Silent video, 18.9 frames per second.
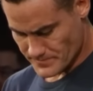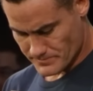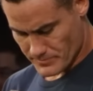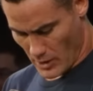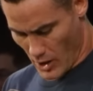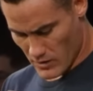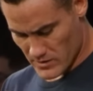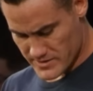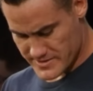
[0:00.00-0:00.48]

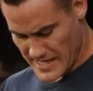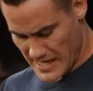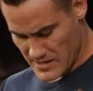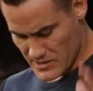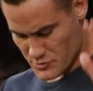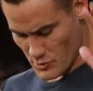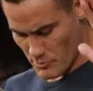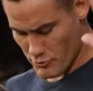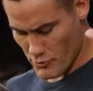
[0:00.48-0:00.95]
Paul and
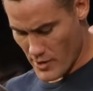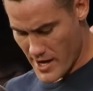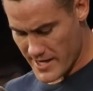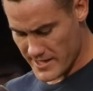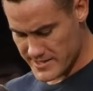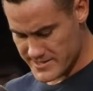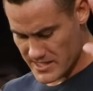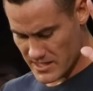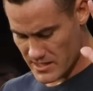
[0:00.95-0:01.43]
Silas were
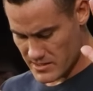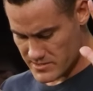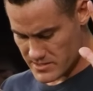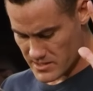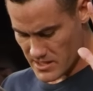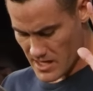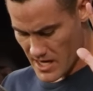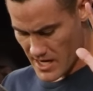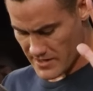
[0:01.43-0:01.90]
praying and singing hymns
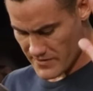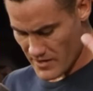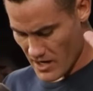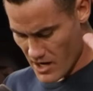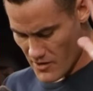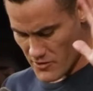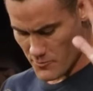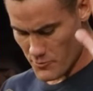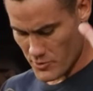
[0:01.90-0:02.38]
to God, and the
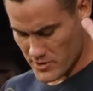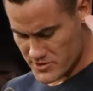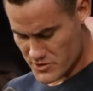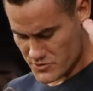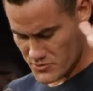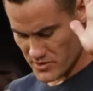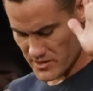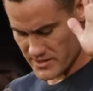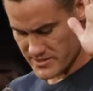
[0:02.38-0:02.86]
other
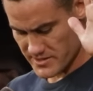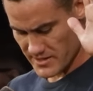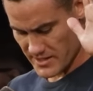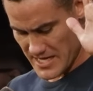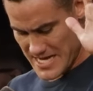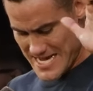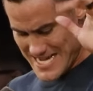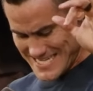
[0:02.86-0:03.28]
prisoners were listening.